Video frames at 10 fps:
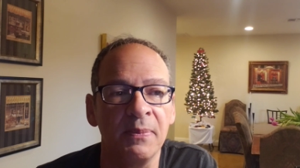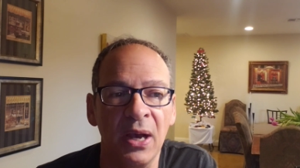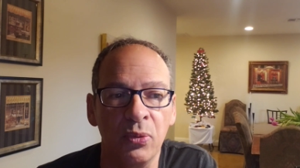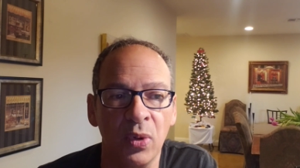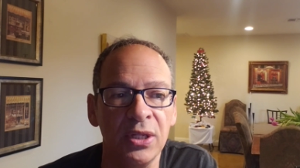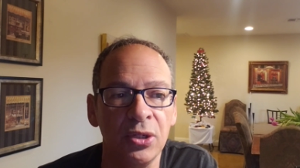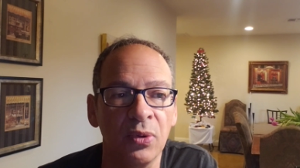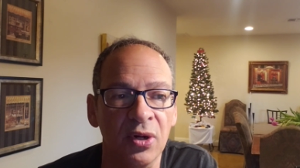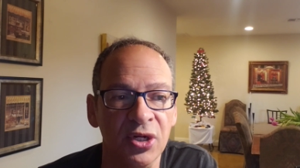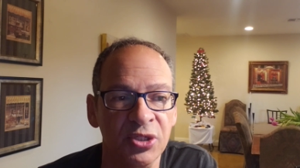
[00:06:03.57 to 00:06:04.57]
about what you
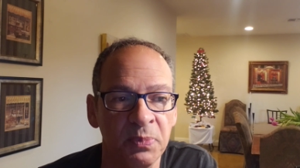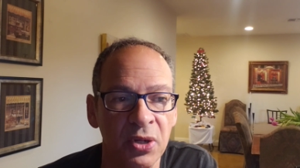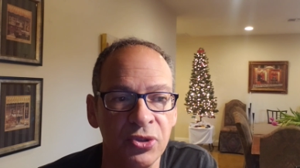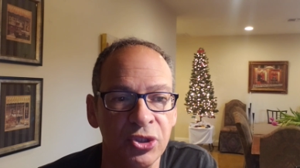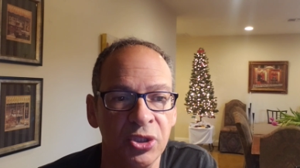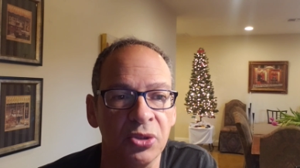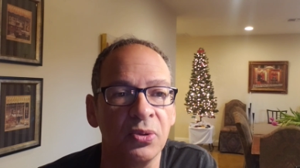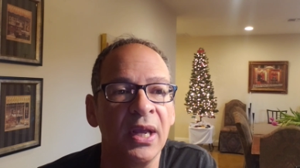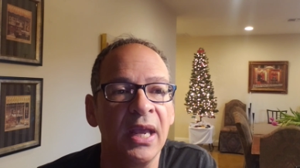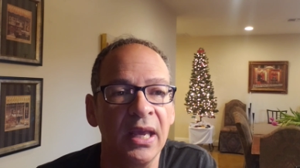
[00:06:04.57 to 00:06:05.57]
are exposed
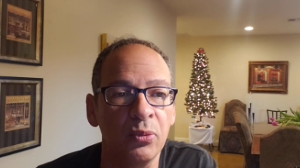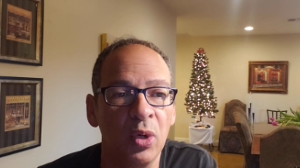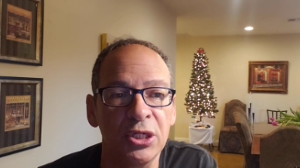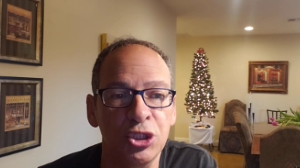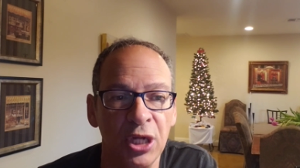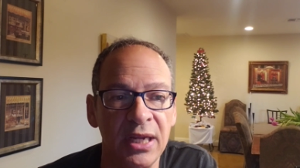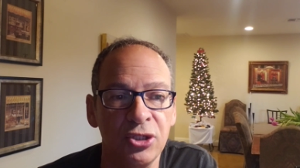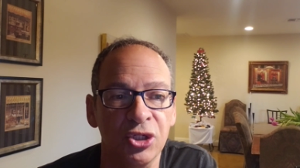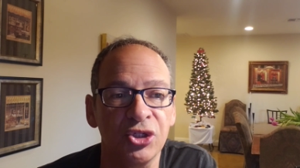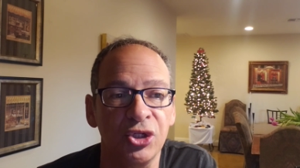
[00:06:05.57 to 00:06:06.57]
to and what
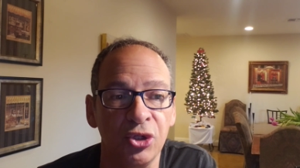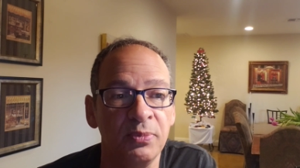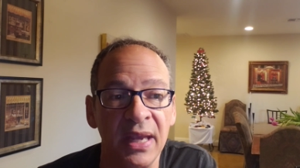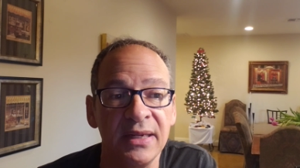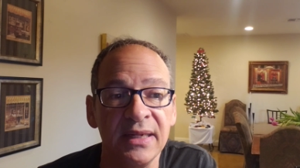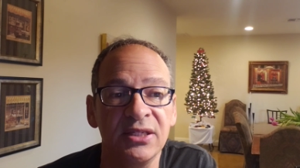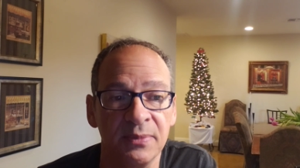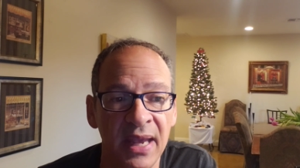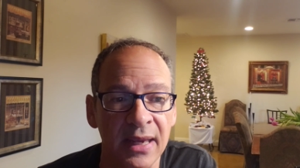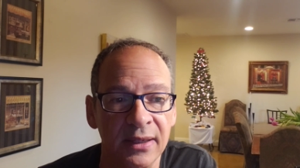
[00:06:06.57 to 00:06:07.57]
changes you may need to
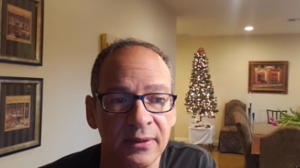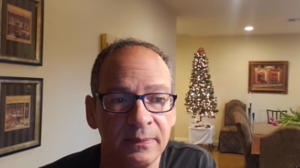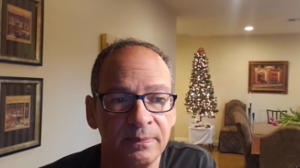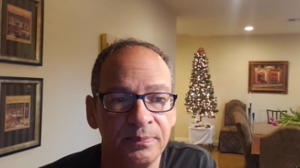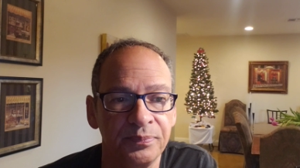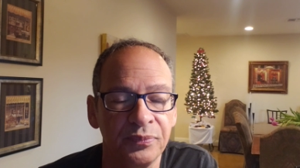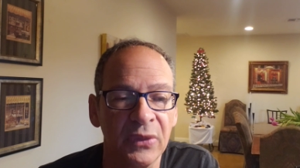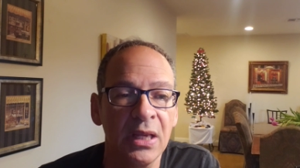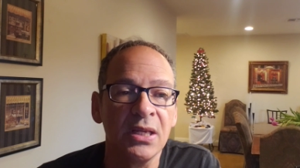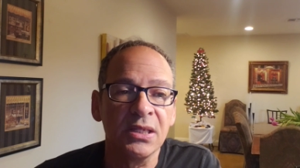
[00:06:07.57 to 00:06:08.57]
make.
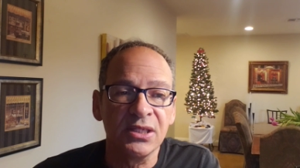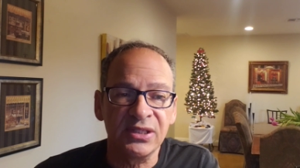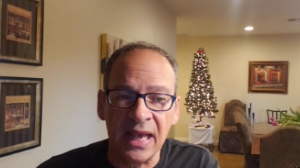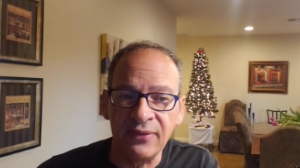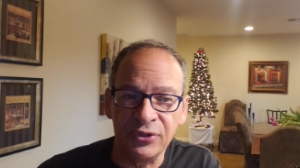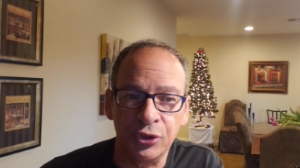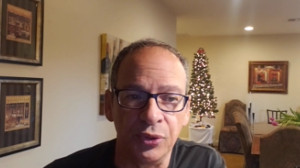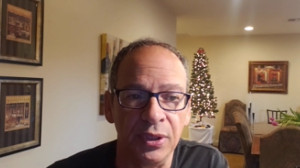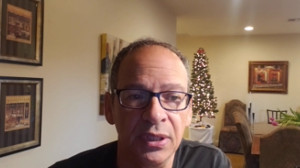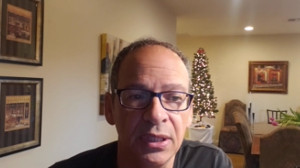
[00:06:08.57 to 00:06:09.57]

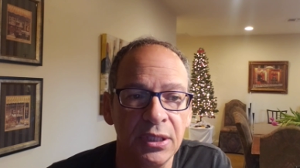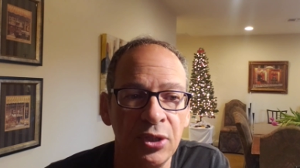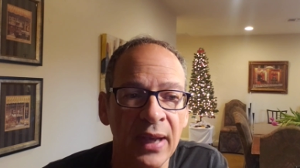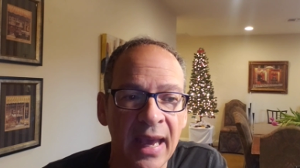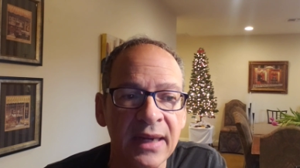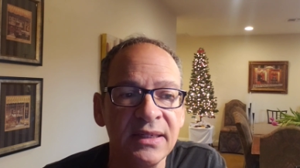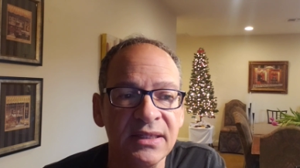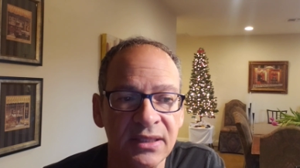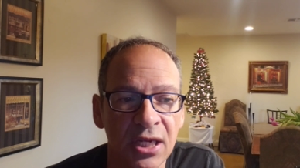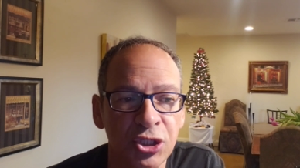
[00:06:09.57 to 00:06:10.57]
Salvatore, you had a
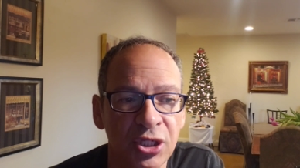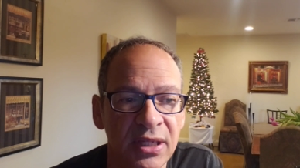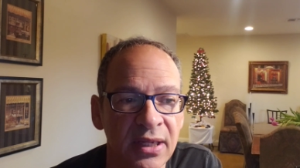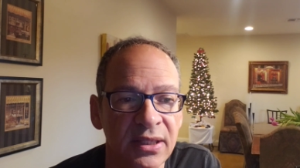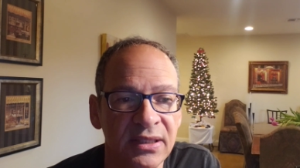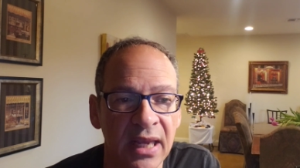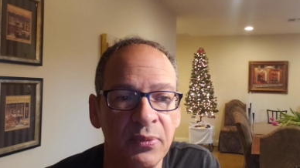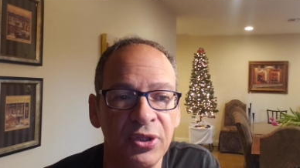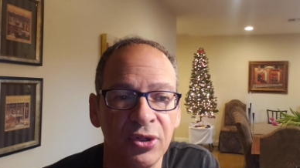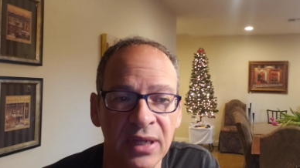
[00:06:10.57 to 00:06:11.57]
discussion the other day
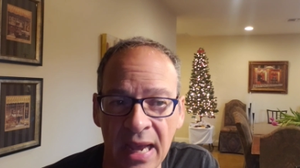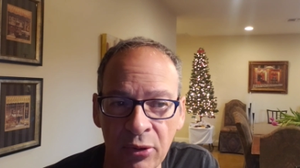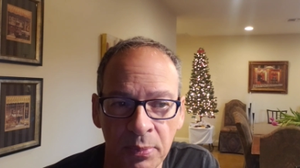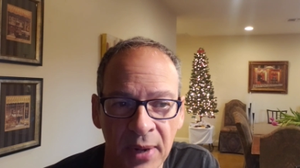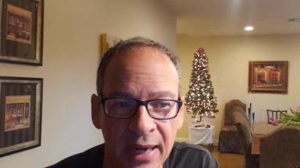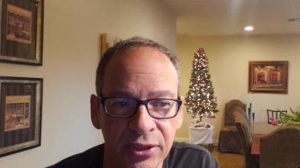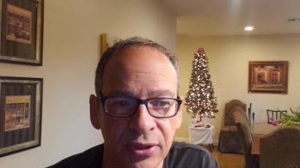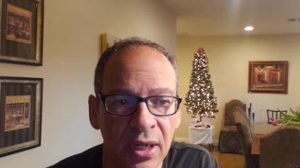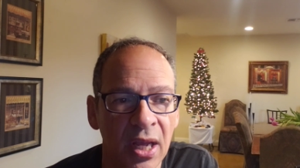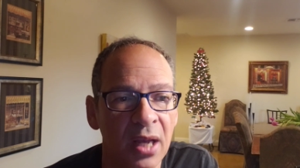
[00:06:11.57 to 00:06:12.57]
with your
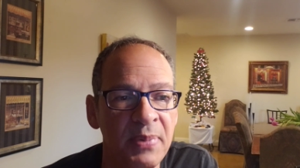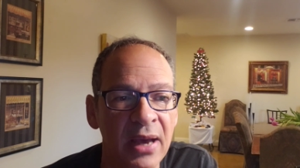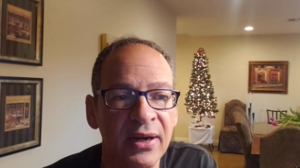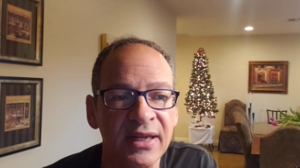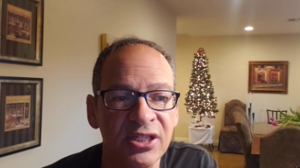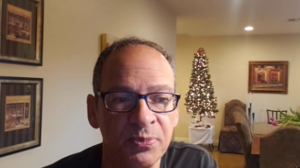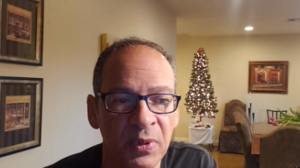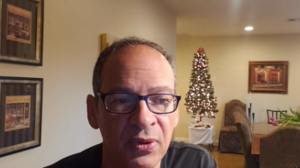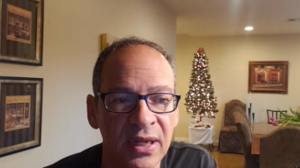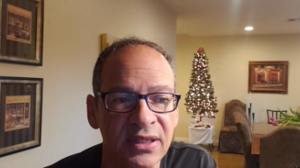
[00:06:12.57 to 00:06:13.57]
chiropractor about an
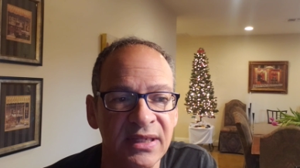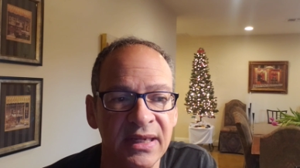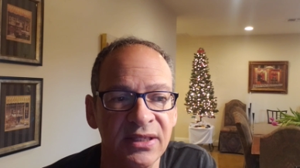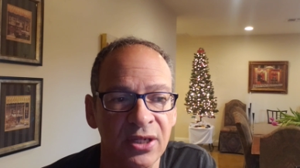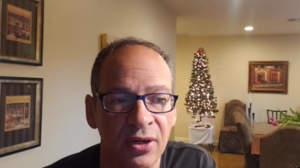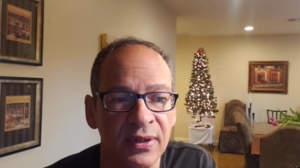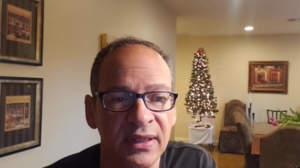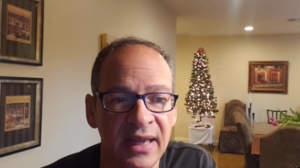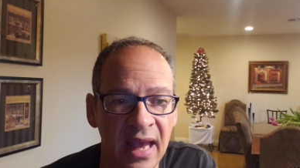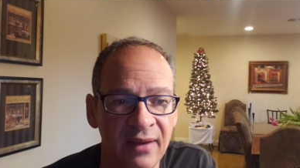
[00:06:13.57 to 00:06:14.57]
experience he is
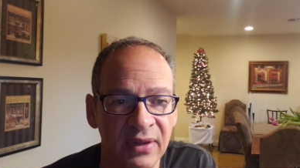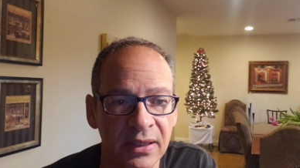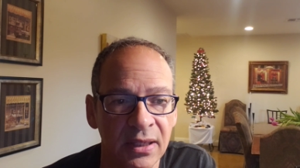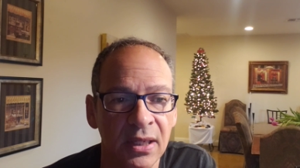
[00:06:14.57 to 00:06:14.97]
currently having.